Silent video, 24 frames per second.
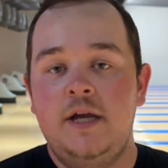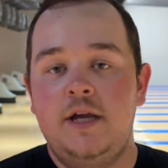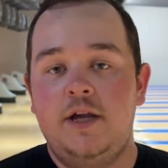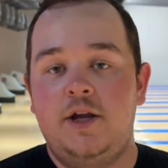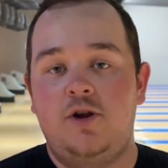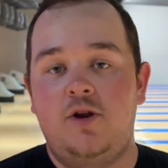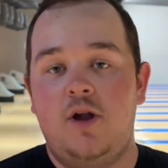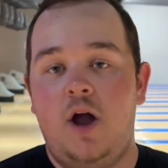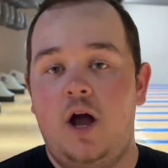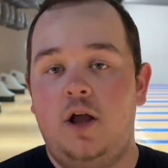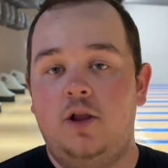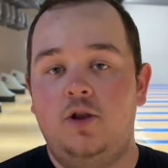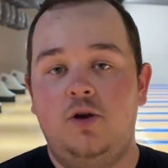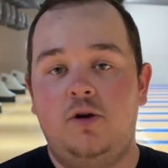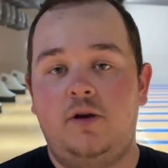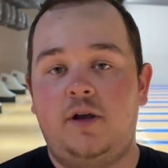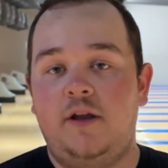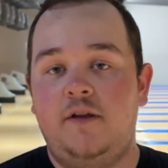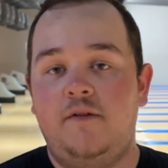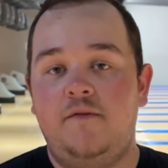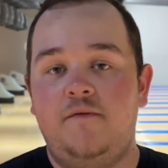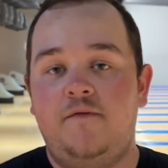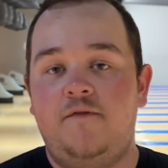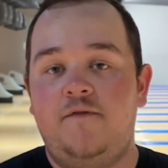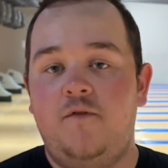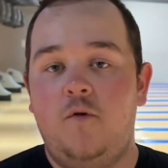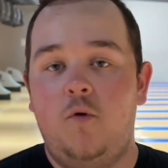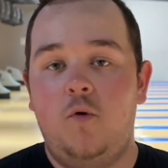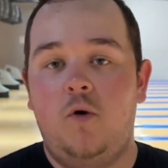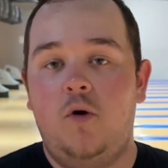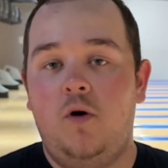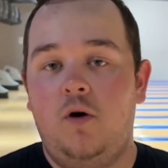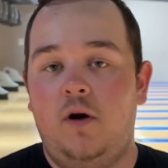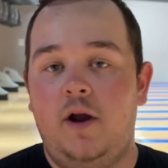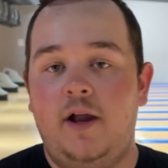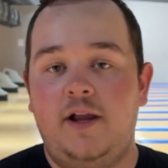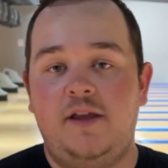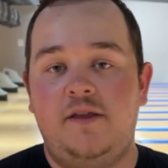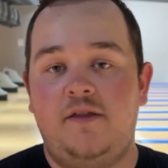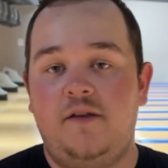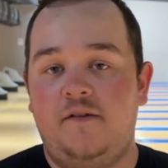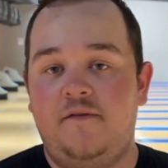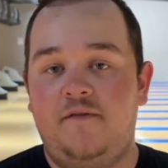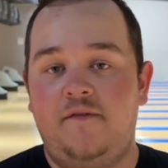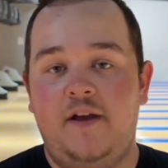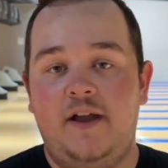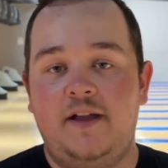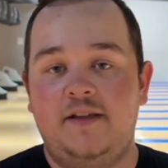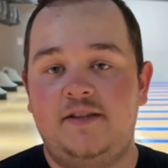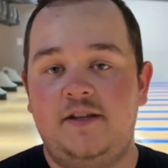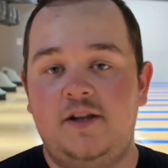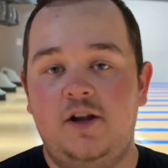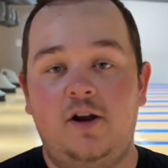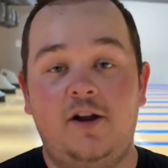You're not looking for anything fancy.